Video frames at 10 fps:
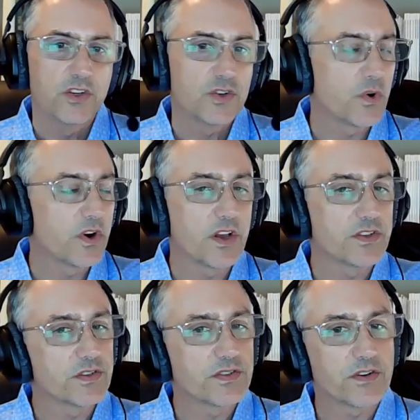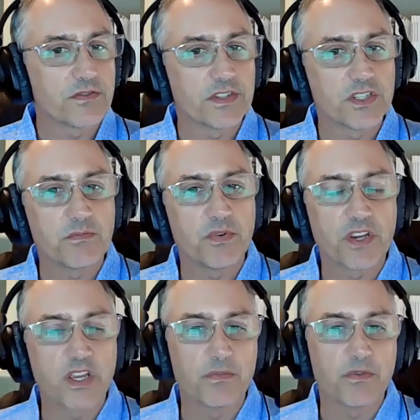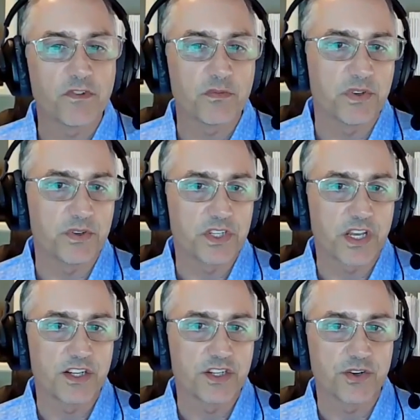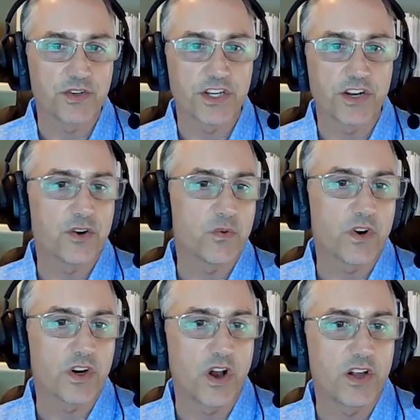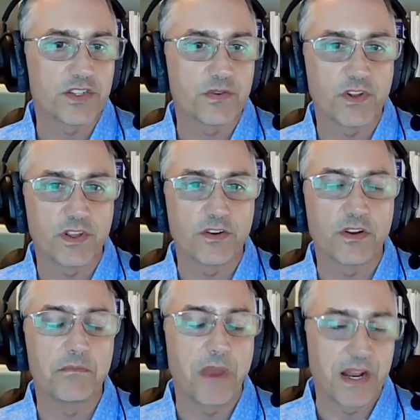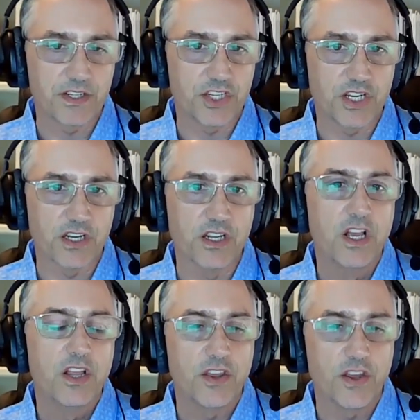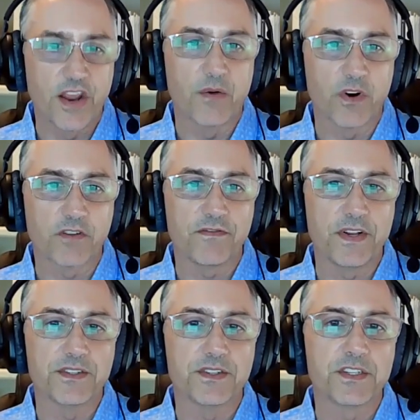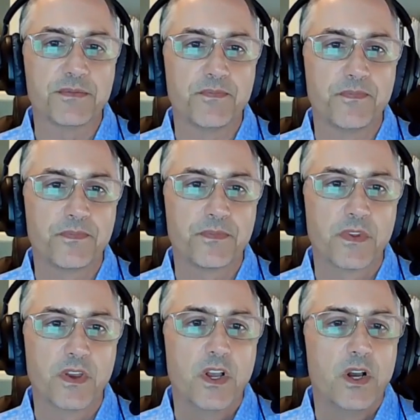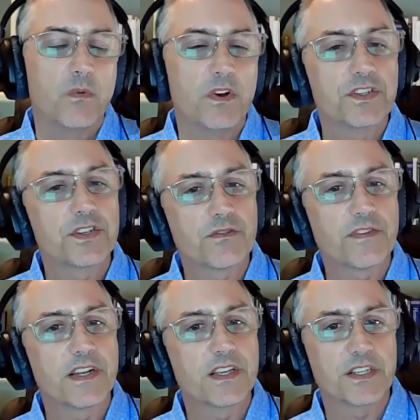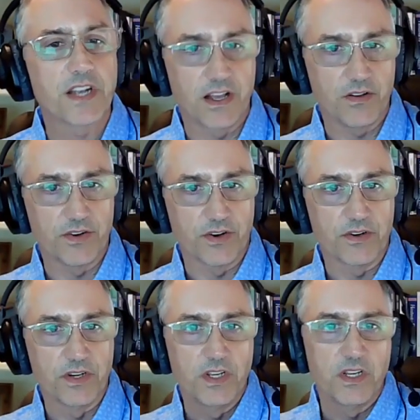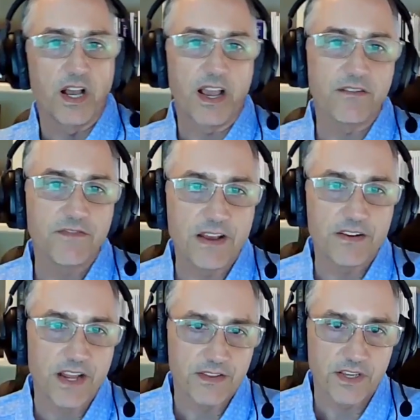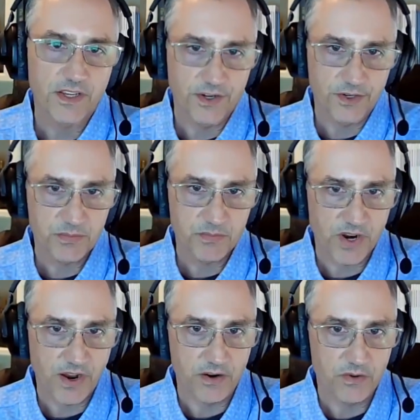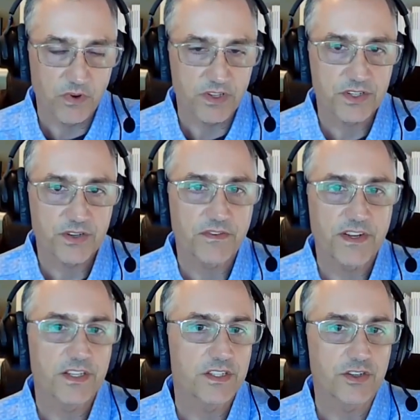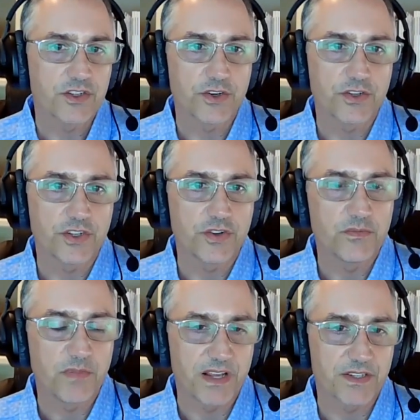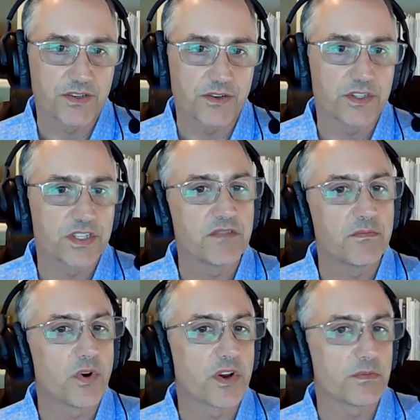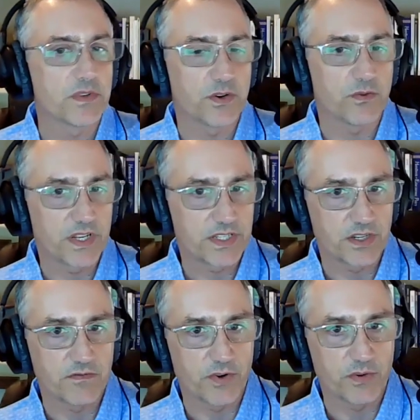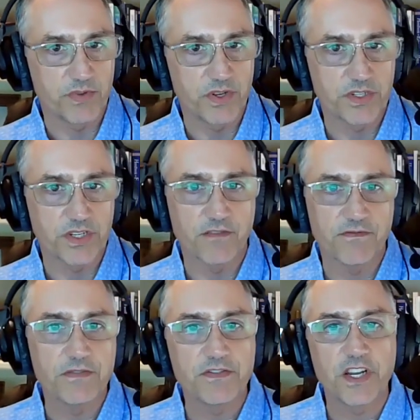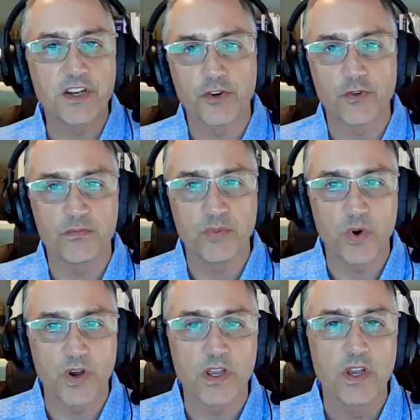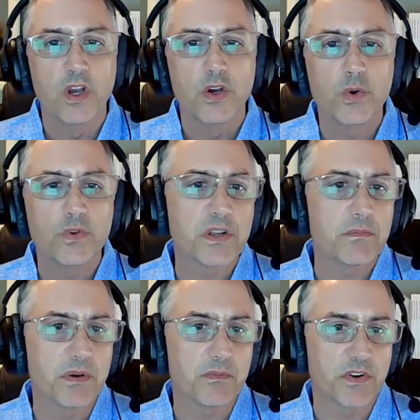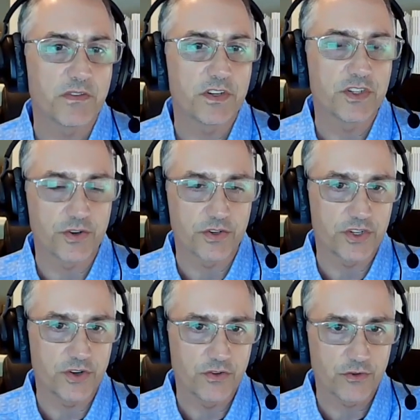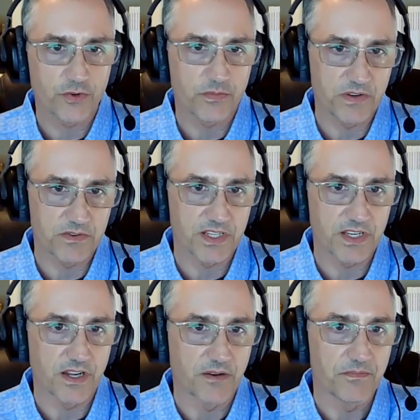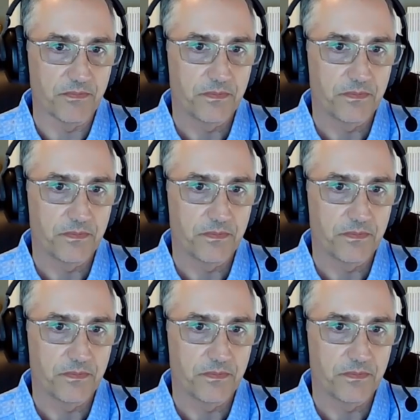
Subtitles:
Torrey also served as a bookkeeper for Blue Sky Church, and her work also included managing the network funds. While serving as an elder, I had found out that years prior, while serving as a church youth pastor, Steve Morgan was arrested for abusing a 15-year-old boy who was a member of the church youth group he was leading.